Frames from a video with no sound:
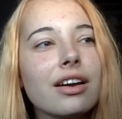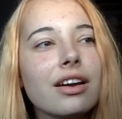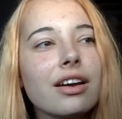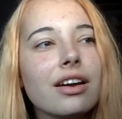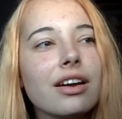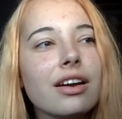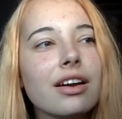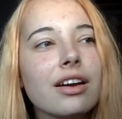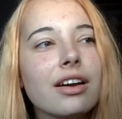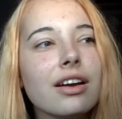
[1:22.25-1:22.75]

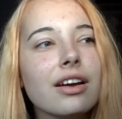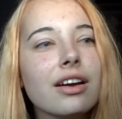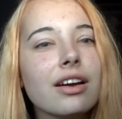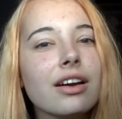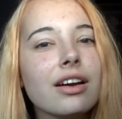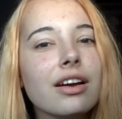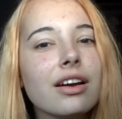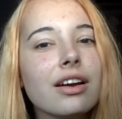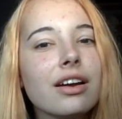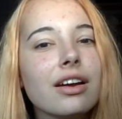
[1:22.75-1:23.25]

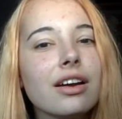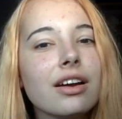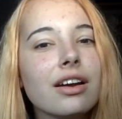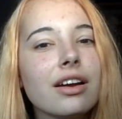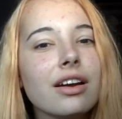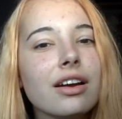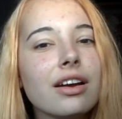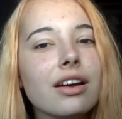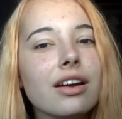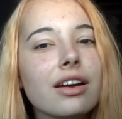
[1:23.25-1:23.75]

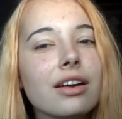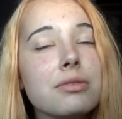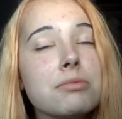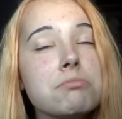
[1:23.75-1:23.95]
No one is speaking in this clip.